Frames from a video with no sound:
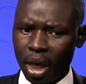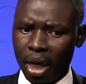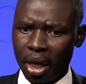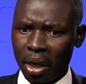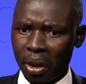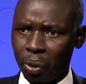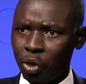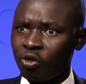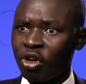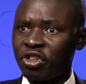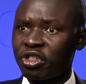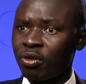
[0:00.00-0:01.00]

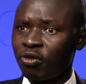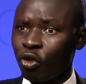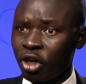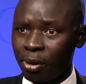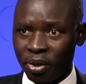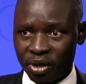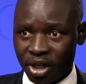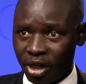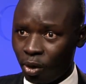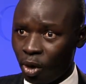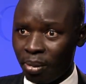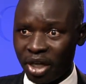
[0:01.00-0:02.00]
Over
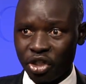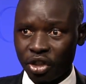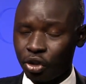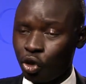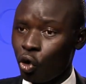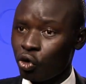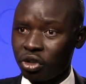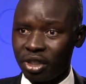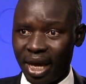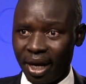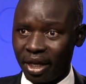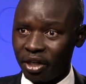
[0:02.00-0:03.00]
40% of our budget goes
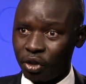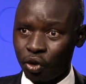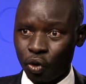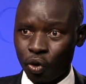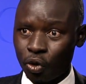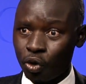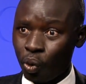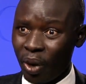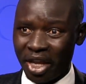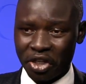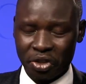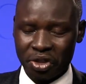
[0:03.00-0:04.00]
directly to
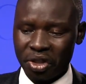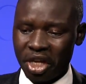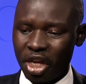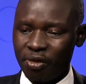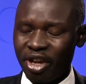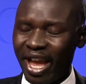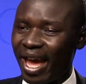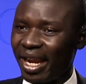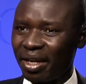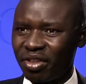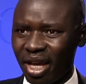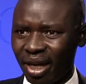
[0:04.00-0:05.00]
wages, and then if you
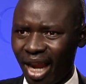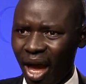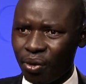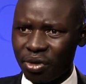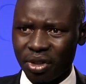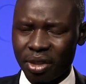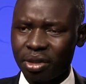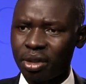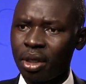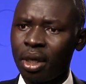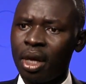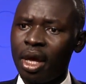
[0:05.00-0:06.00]
add in the
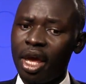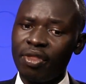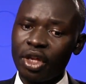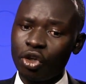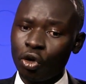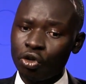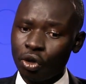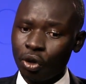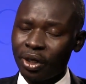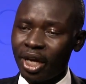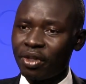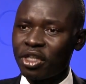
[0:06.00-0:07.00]
allowances, and then you also
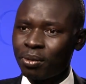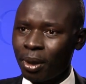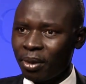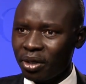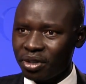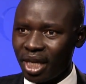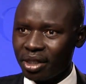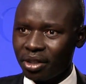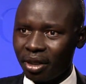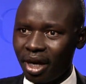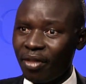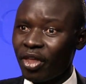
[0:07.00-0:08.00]
look at this public
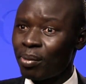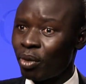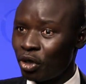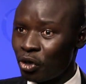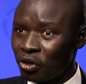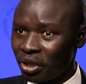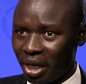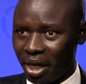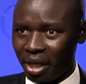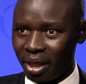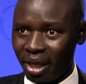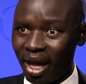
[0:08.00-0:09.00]
sector, are they producing
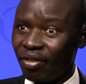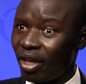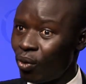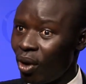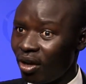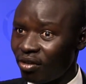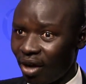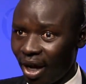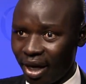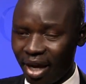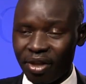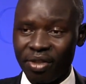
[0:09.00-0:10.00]
anything? Are they
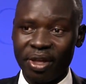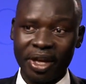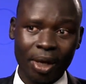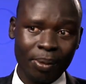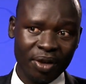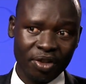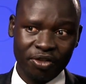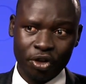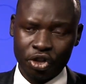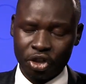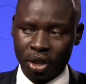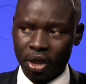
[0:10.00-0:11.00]
qualified? Are they thinking about the
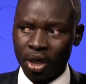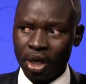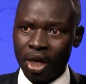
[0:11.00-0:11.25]
future?